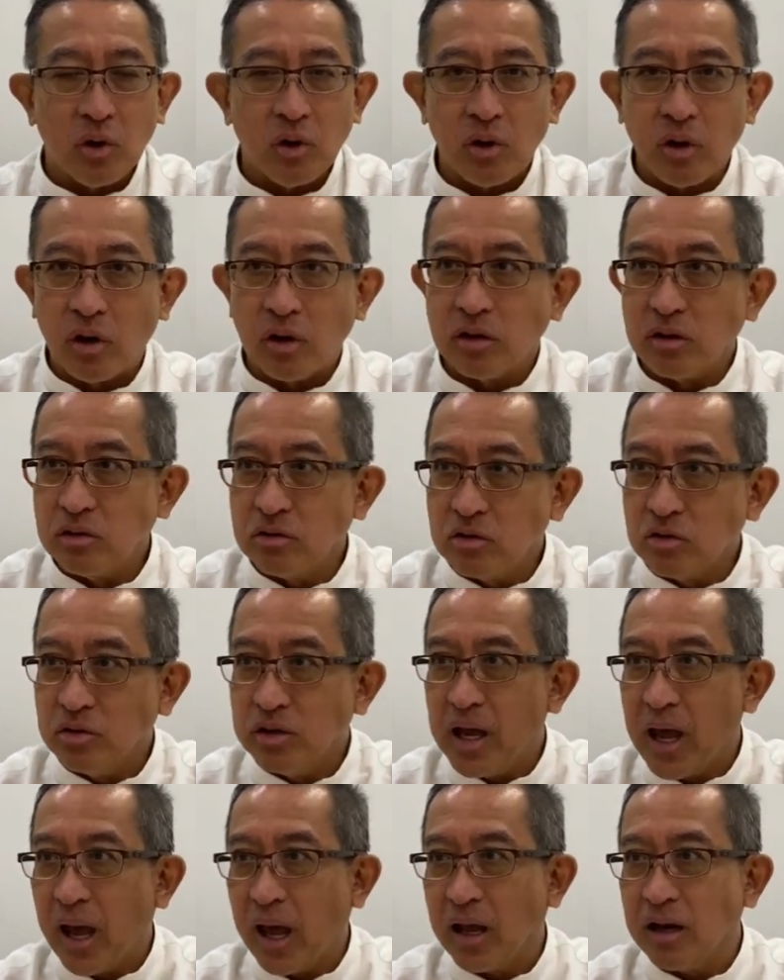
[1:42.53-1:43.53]
onto
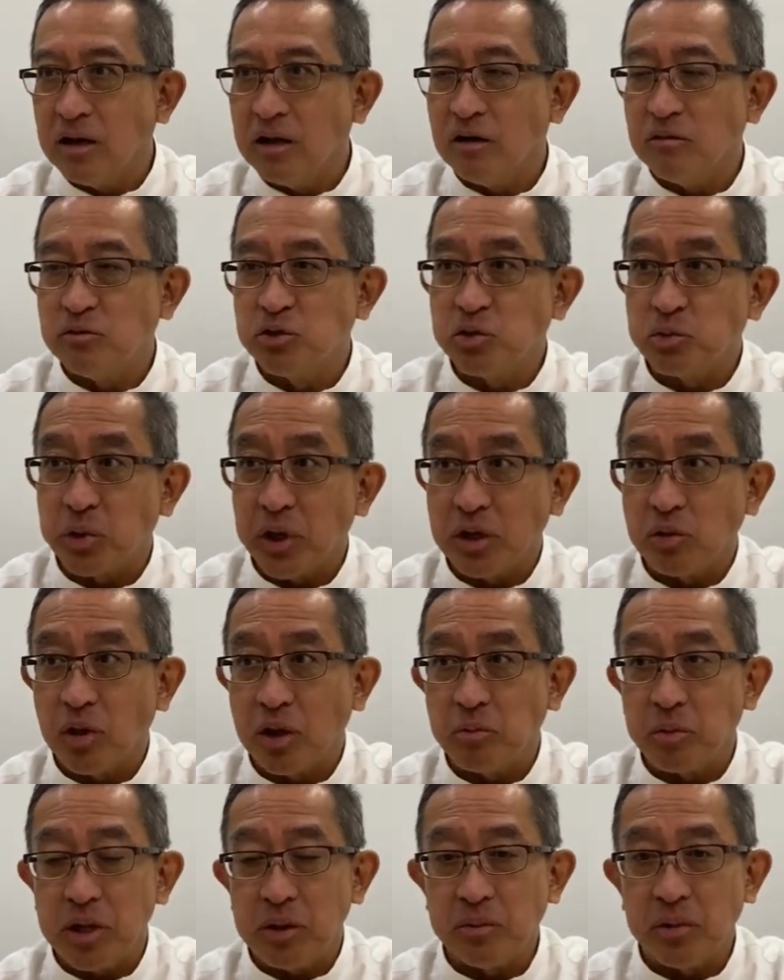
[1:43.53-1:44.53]
the head of
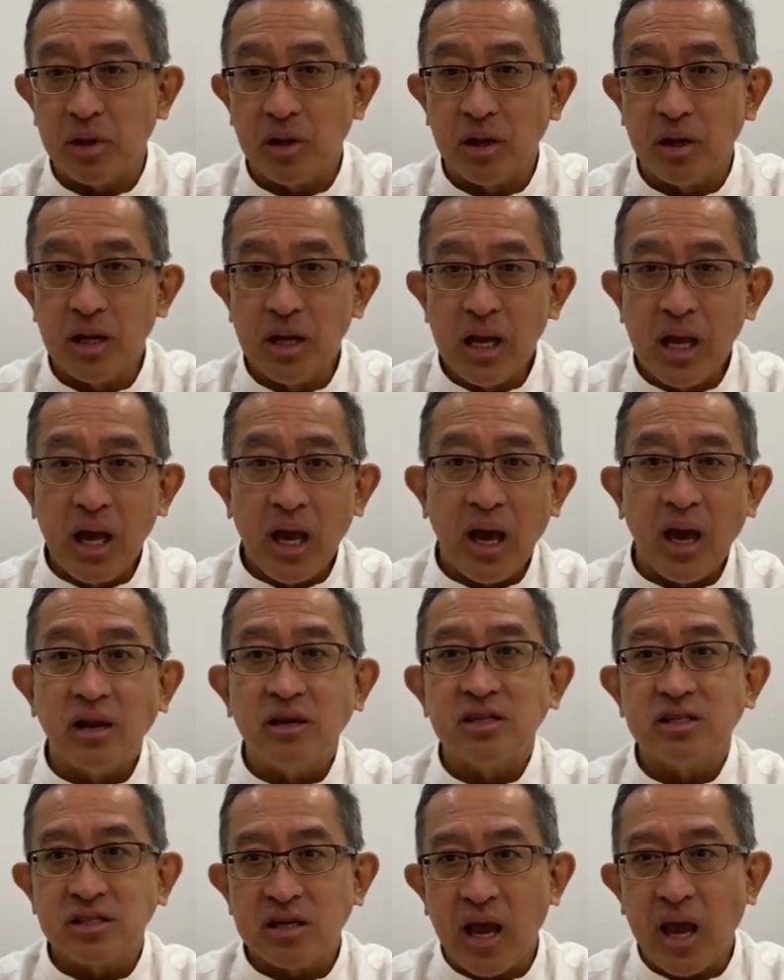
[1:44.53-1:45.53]
spiritual people,
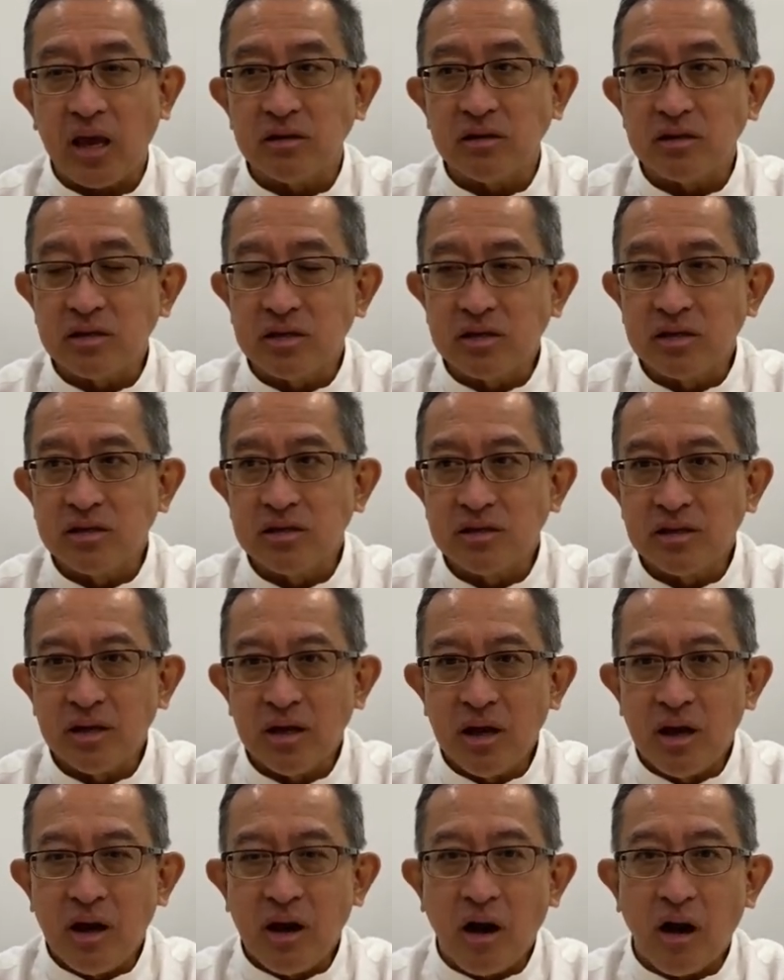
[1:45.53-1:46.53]
and saints
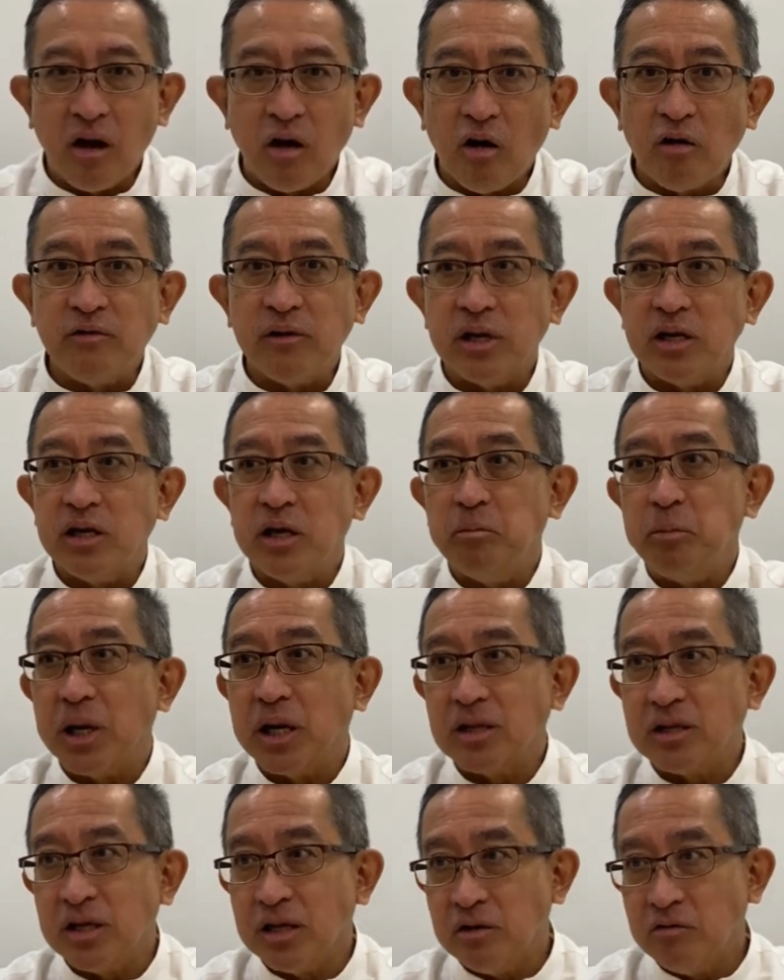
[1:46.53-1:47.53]
are often
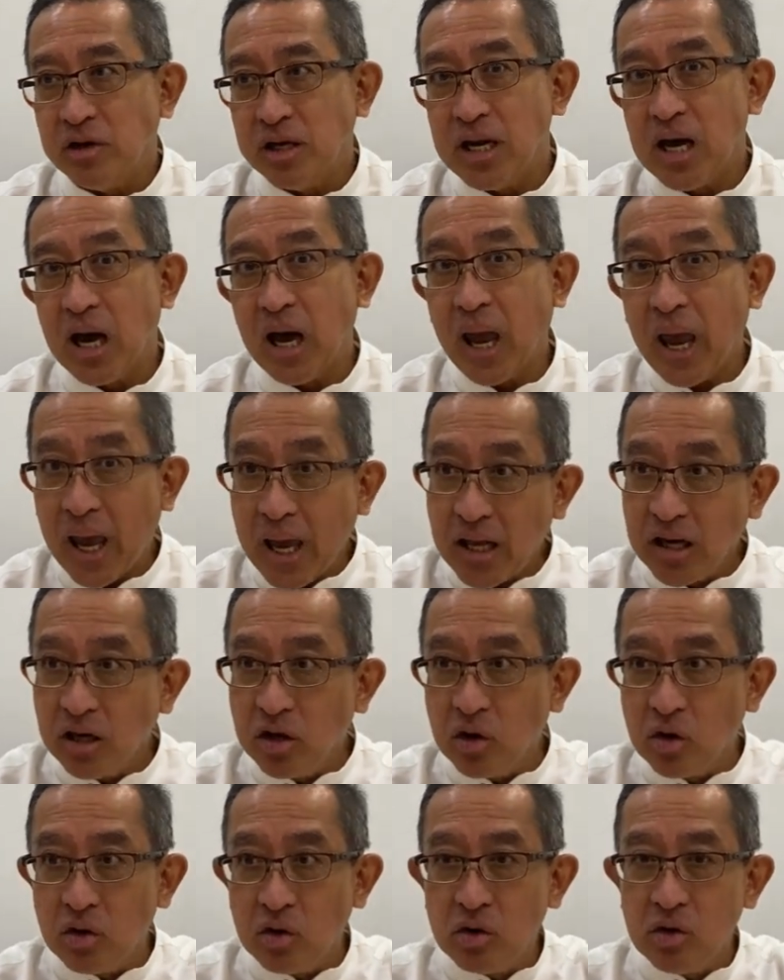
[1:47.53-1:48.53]
depicted with a
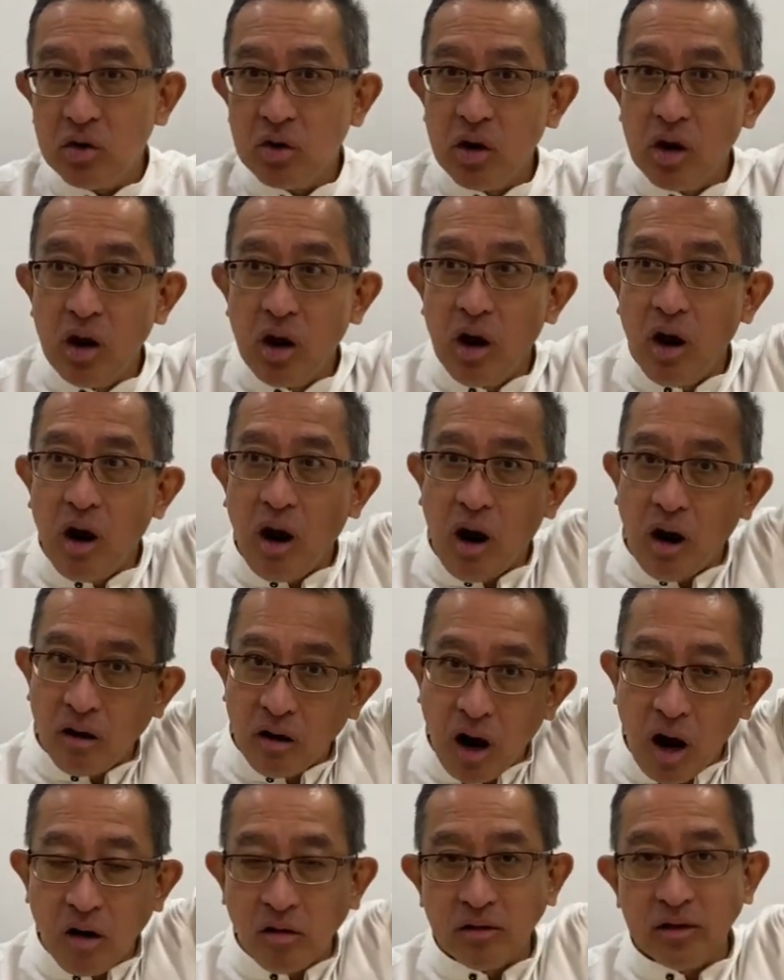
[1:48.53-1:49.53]
halo
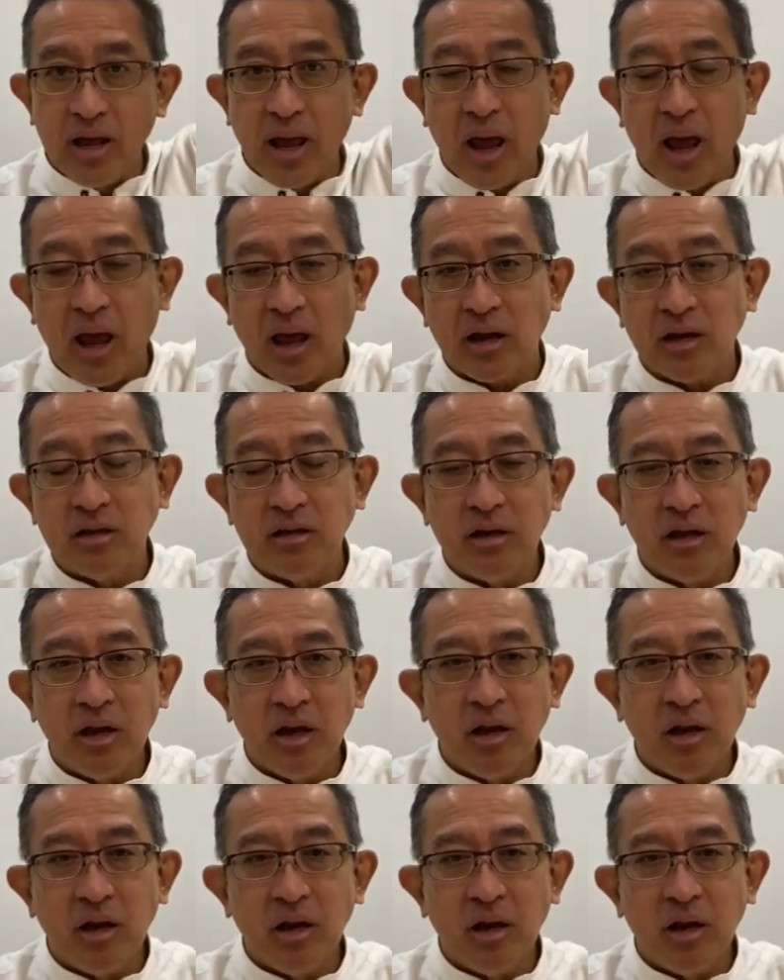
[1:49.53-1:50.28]
around the head,